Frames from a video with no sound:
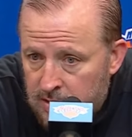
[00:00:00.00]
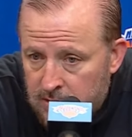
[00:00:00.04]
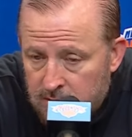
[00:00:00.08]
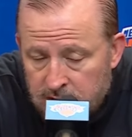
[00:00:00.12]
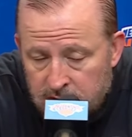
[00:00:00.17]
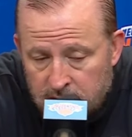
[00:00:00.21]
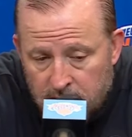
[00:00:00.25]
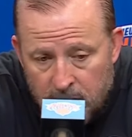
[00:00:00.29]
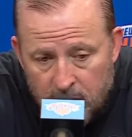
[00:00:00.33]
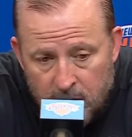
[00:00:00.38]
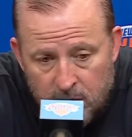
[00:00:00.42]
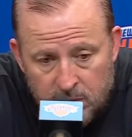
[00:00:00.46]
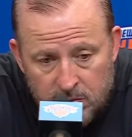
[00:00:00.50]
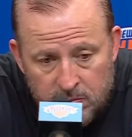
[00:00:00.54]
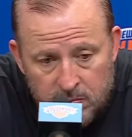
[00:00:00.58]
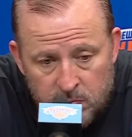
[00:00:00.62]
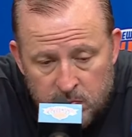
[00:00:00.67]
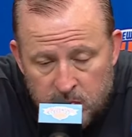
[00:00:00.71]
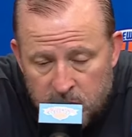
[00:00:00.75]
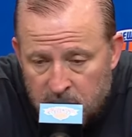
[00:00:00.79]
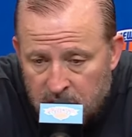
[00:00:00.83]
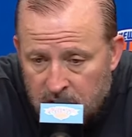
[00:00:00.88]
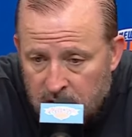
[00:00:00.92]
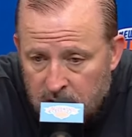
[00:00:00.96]
So
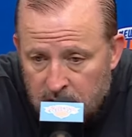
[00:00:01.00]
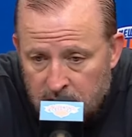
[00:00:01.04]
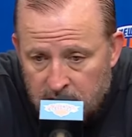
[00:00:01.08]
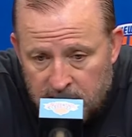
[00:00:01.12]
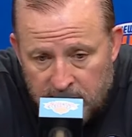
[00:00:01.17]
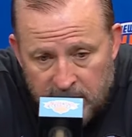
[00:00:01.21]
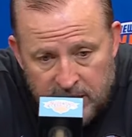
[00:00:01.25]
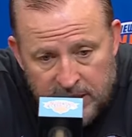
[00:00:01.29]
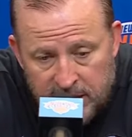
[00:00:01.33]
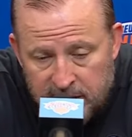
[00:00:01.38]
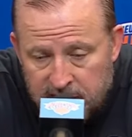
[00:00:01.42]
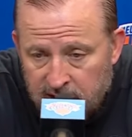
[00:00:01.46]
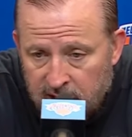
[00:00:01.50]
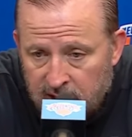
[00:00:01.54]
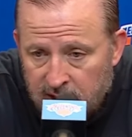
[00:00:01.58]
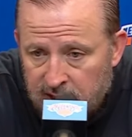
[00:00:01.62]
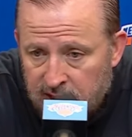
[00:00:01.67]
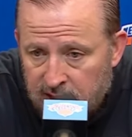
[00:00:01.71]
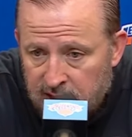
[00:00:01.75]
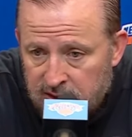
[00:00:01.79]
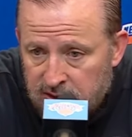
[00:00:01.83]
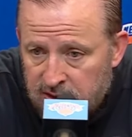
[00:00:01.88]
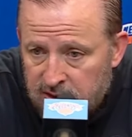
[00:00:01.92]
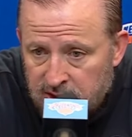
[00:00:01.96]
get in there
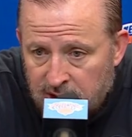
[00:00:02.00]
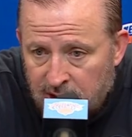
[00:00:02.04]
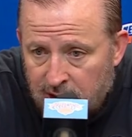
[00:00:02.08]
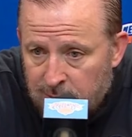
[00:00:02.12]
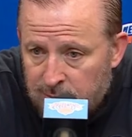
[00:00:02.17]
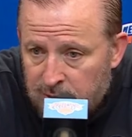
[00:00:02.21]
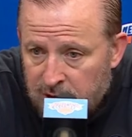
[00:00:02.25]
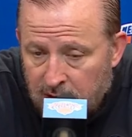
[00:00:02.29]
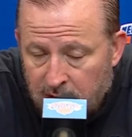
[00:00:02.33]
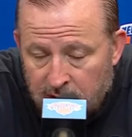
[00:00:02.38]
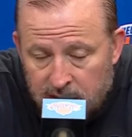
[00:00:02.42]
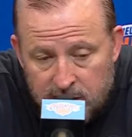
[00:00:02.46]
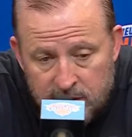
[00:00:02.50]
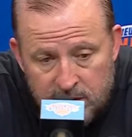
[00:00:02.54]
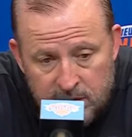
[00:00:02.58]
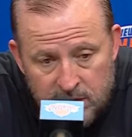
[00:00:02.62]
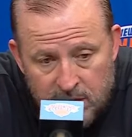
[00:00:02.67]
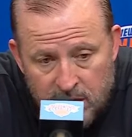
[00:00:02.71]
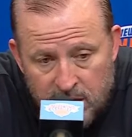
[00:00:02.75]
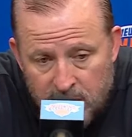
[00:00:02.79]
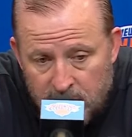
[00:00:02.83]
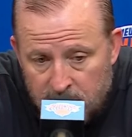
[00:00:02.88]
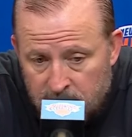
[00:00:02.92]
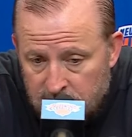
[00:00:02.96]
and get the job done.
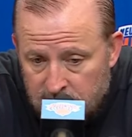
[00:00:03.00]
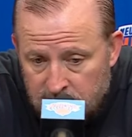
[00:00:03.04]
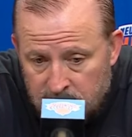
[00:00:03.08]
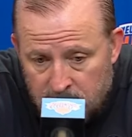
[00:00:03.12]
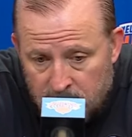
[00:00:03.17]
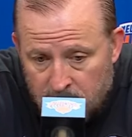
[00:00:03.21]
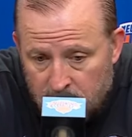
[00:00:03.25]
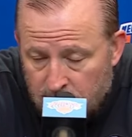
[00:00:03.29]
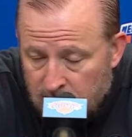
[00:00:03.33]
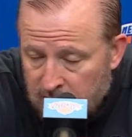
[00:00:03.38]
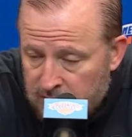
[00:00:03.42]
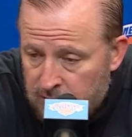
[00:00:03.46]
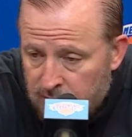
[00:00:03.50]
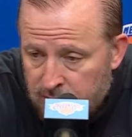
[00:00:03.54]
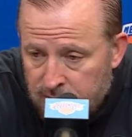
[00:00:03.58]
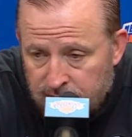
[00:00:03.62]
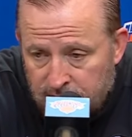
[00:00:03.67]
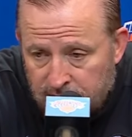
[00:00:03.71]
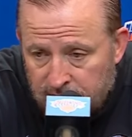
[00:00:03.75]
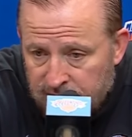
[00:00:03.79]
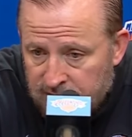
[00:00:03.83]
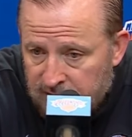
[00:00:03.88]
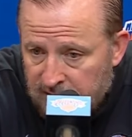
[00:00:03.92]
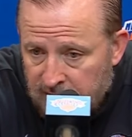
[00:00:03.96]
And, you know, 1 through
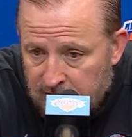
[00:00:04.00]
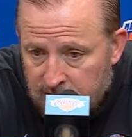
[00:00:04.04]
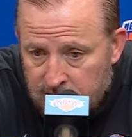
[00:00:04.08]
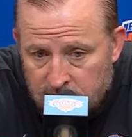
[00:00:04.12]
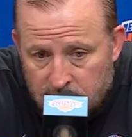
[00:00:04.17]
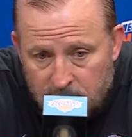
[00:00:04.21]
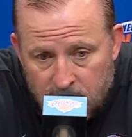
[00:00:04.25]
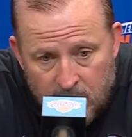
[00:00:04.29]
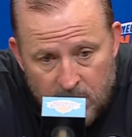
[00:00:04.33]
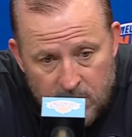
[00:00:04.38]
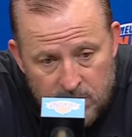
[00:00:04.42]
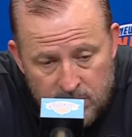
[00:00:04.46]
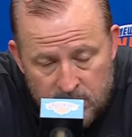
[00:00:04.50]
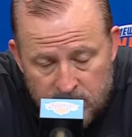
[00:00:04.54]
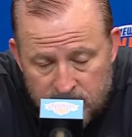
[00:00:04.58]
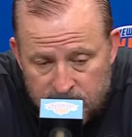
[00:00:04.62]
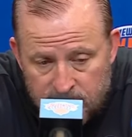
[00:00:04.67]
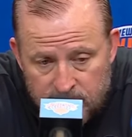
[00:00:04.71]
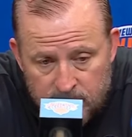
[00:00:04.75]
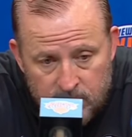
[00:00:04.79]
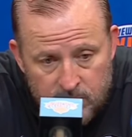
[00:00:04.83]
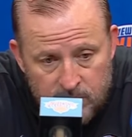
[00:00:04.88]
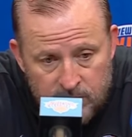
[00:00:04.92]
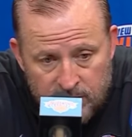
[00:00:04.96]
15,
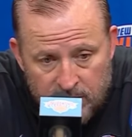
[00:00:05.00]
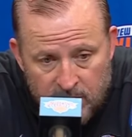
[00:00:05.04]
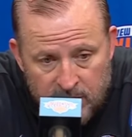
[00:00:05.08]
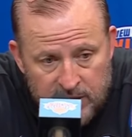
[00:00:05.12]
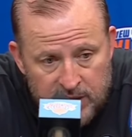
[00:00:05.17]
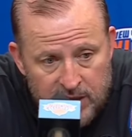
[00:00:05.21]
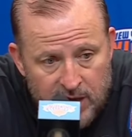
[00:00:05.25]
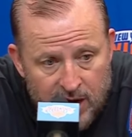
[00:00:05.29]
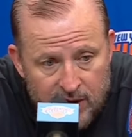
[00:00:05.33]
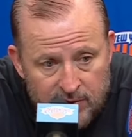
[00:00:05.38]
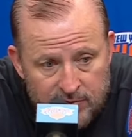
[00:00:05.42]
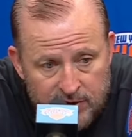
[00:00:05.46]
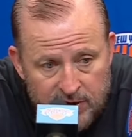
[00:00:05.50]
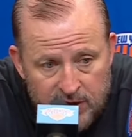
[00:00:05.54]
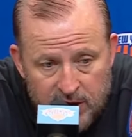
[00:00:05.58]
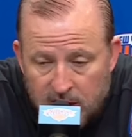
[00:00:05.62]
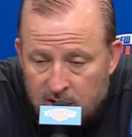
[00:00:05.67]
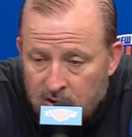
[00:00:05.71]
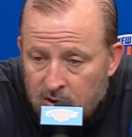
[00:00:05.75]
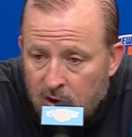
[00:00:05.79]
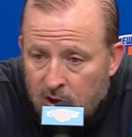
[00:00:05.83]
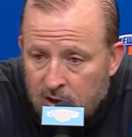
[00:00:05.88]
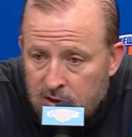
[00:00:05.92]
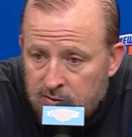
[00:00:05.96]
very
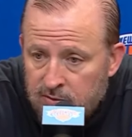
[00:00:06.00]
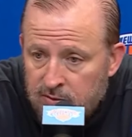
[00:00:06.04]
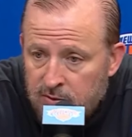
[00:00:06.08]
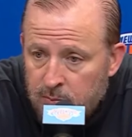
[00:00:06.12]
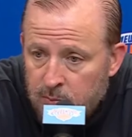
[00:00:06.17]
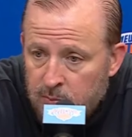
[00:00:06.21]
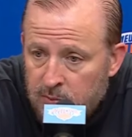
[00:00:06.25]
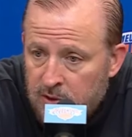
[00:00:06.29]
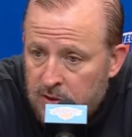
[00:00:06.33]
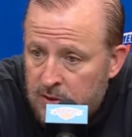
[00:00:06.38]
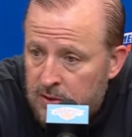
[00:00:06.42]
confident in all of them.